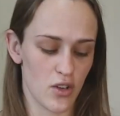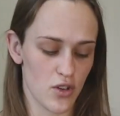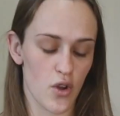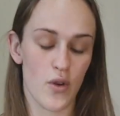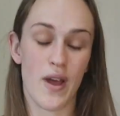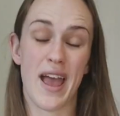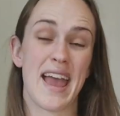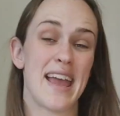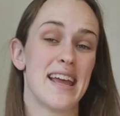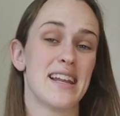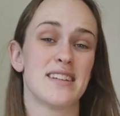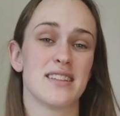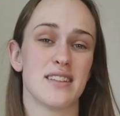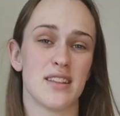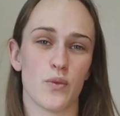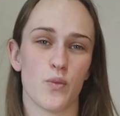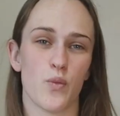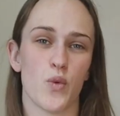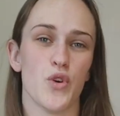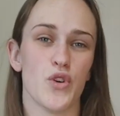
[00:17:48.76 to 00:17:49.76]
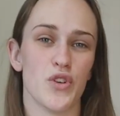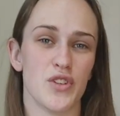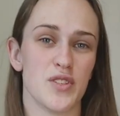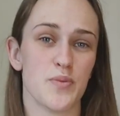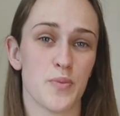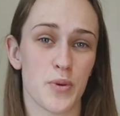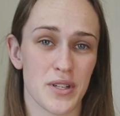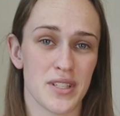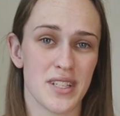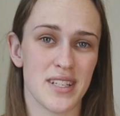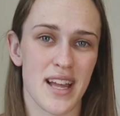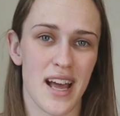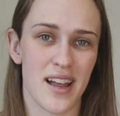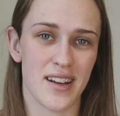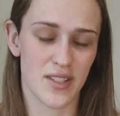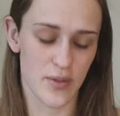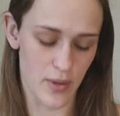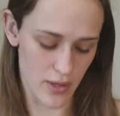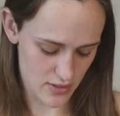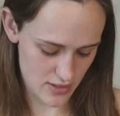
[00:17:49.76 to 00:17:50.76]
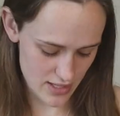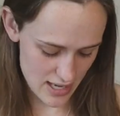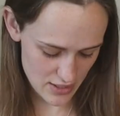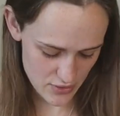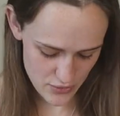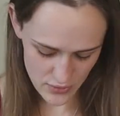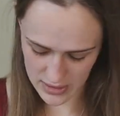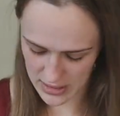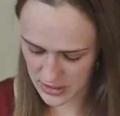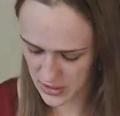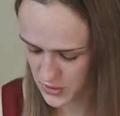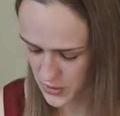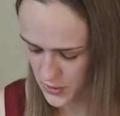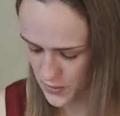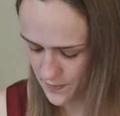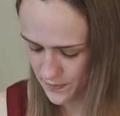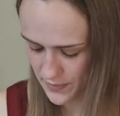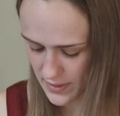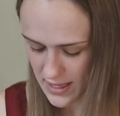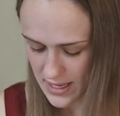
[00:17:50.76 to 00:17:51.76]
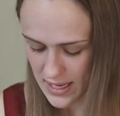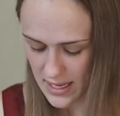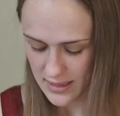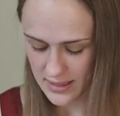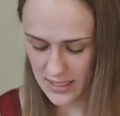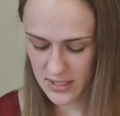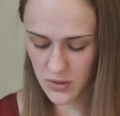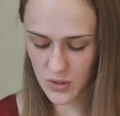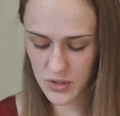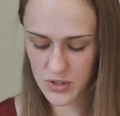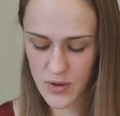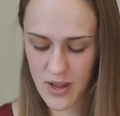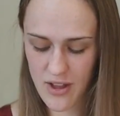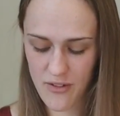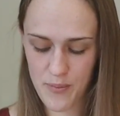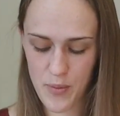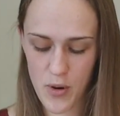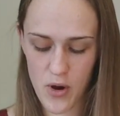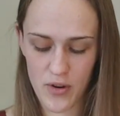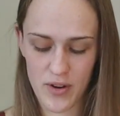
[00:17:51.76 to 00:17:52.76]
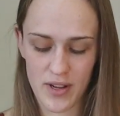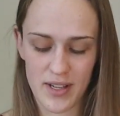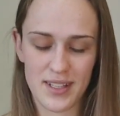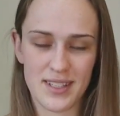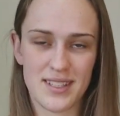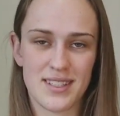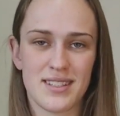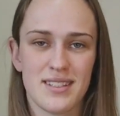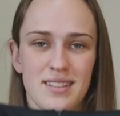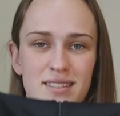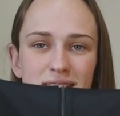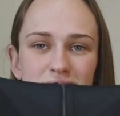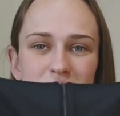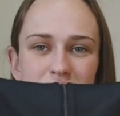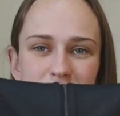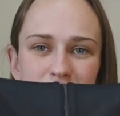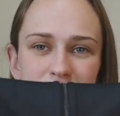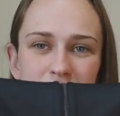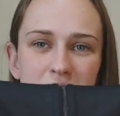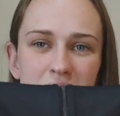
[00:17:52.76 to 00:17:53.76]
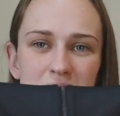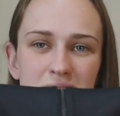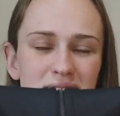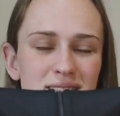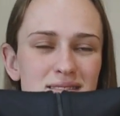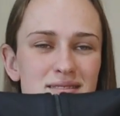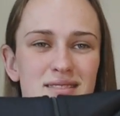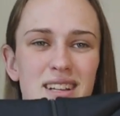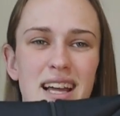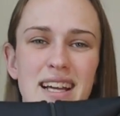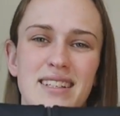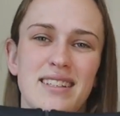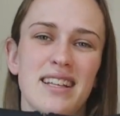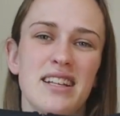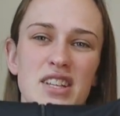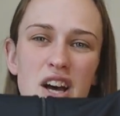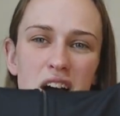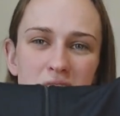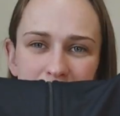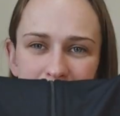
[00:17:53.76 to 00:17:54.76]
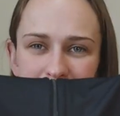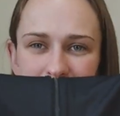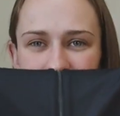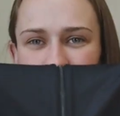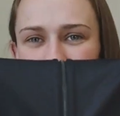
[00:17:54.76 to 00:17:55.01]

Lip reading: logo and the words printed out as well, so that's really cool. These also have pockets, like they're tiny,